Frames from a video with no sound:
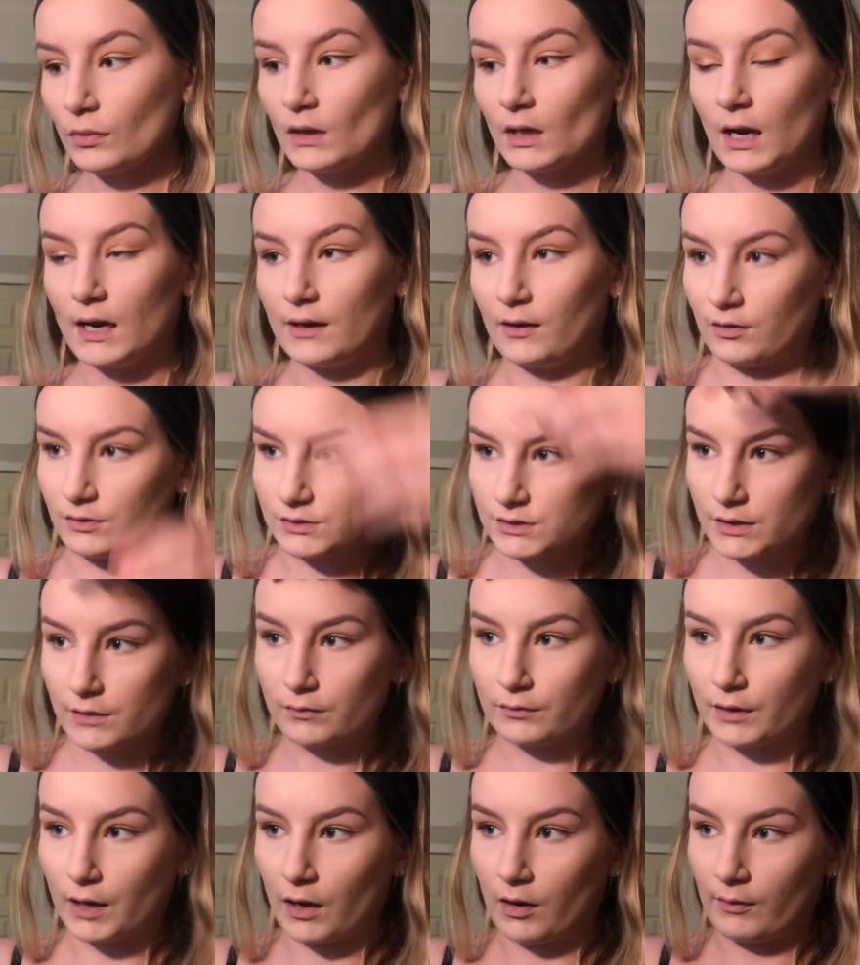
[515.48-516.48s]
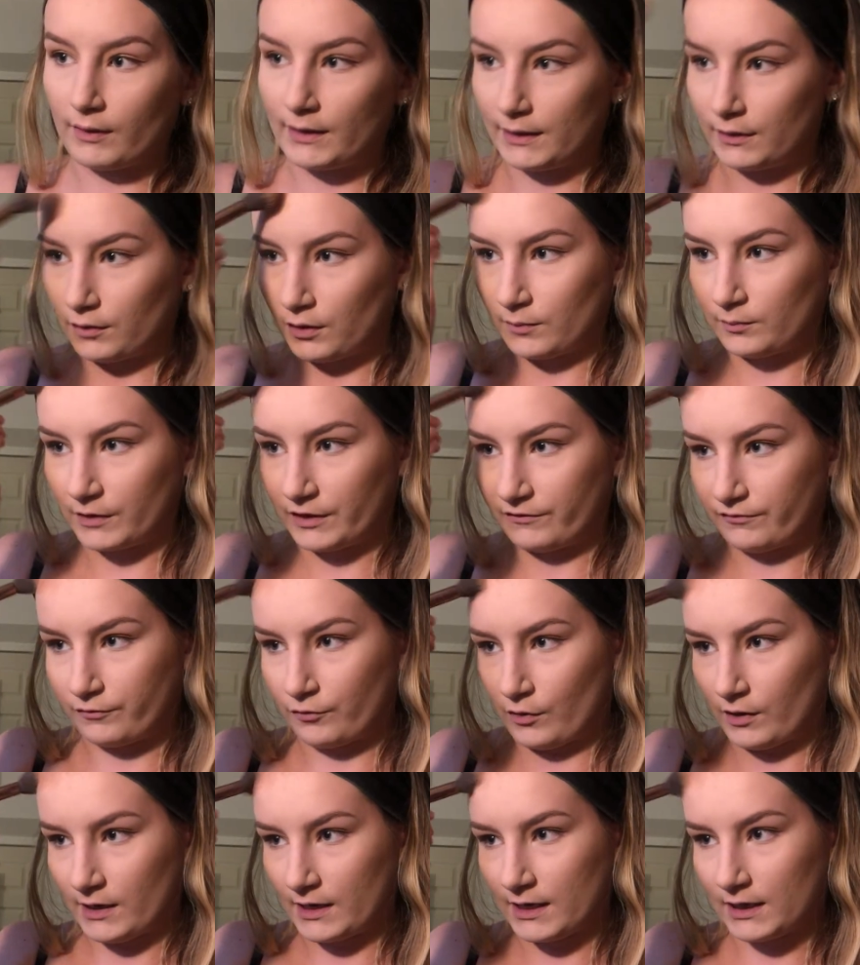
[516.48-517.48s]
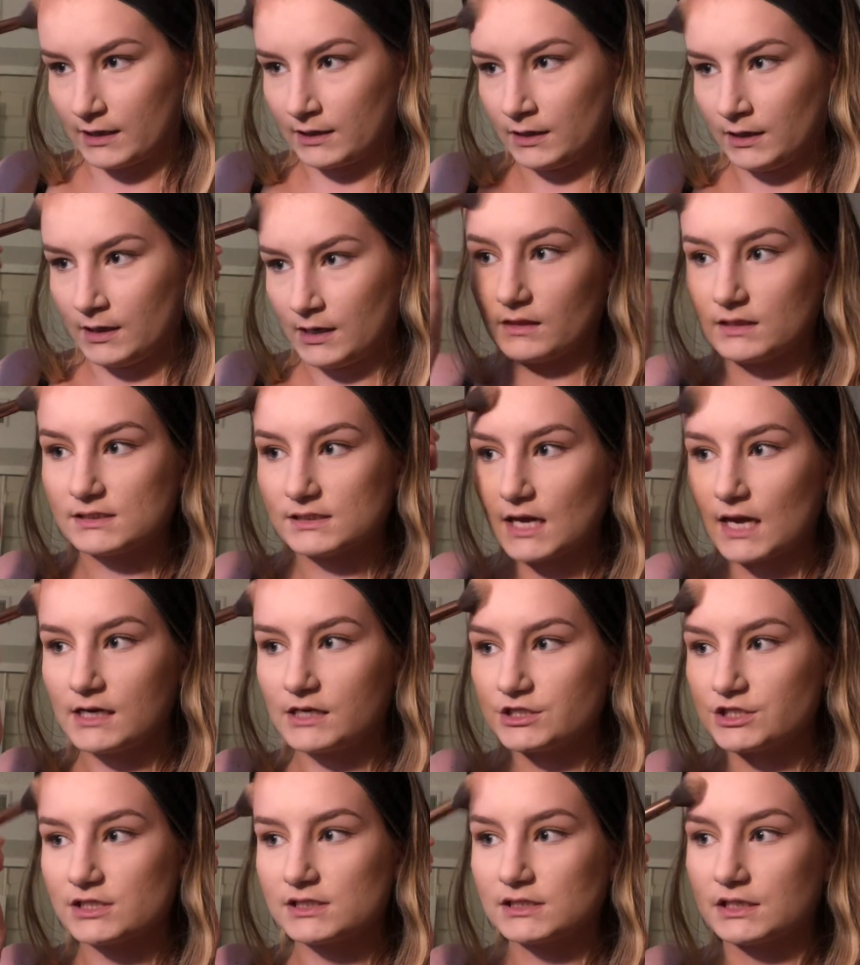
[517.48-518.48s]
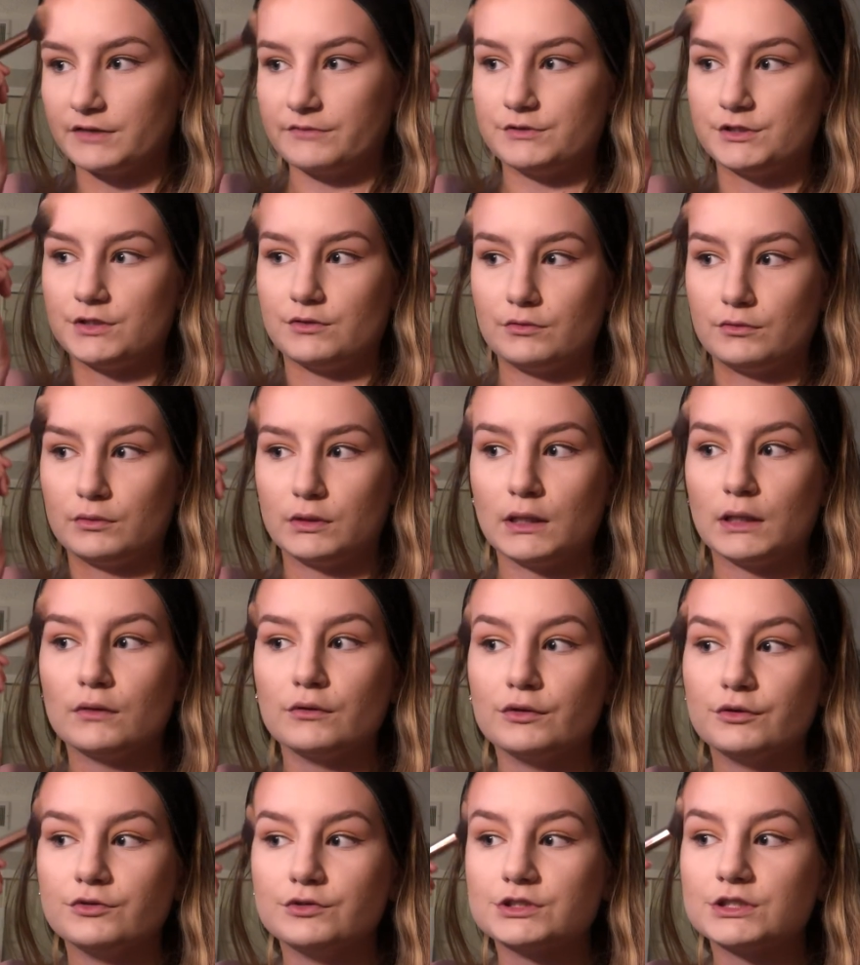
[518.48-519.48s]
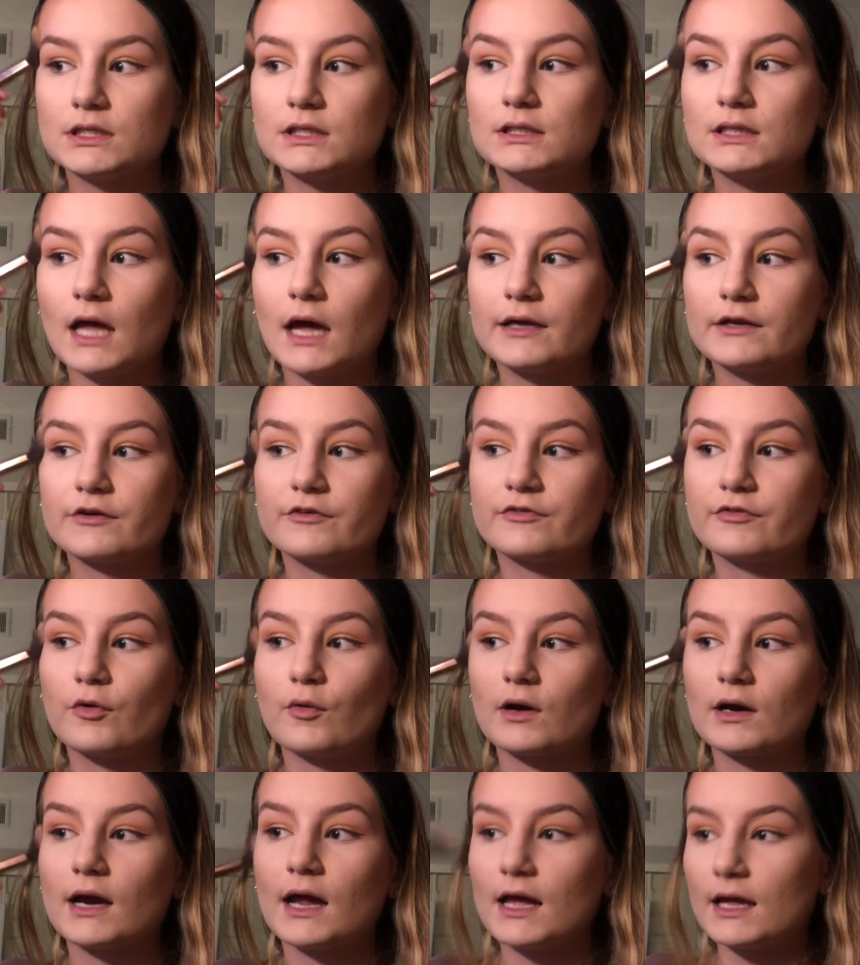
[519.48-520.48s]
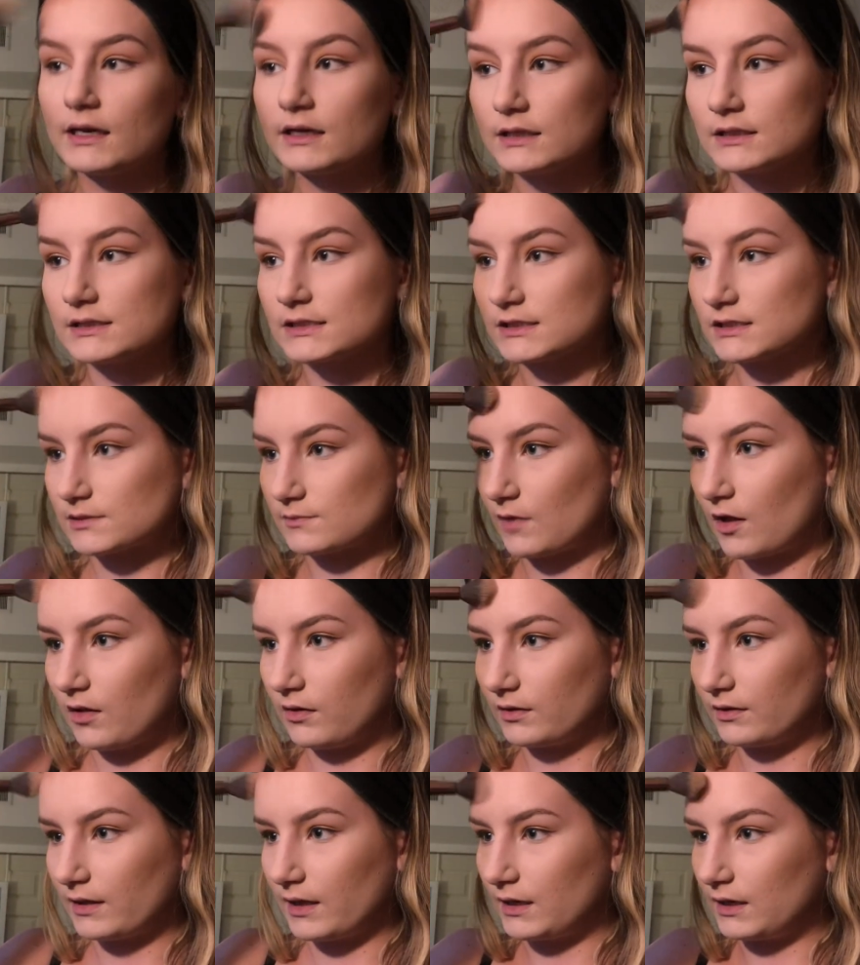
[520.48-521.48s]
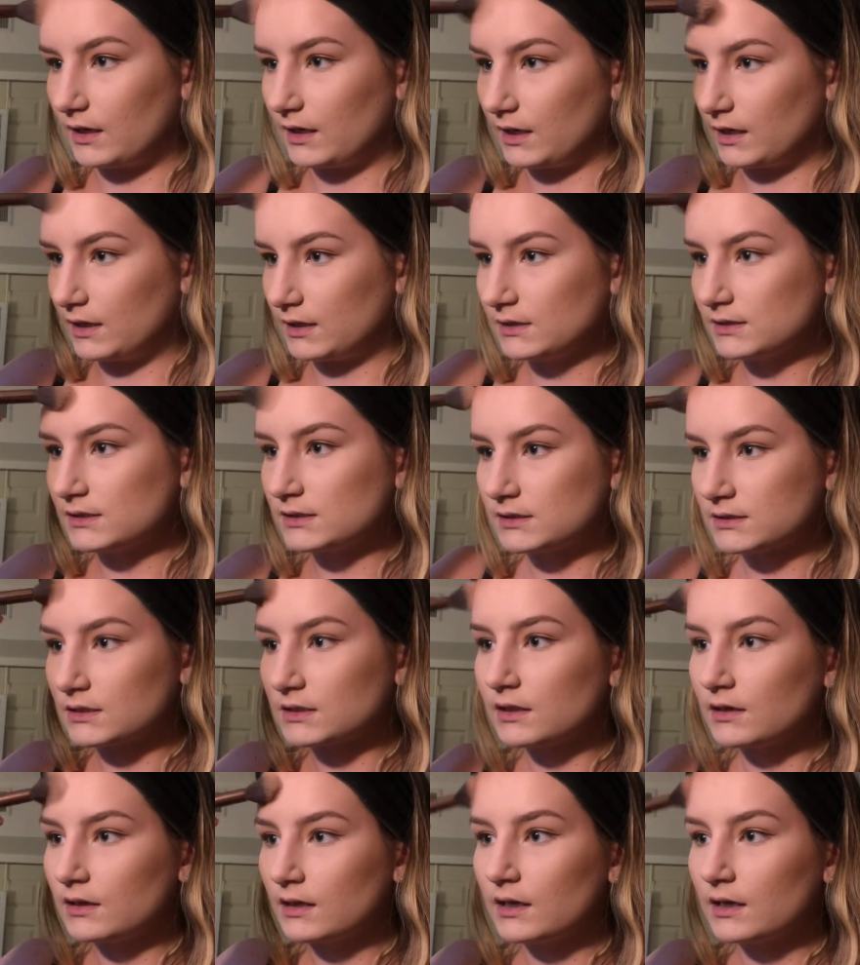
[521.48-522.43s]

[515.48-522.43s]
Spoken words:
I also go in on my forehead. This kind of just gives you the illusion that your forehead is smaller than it is.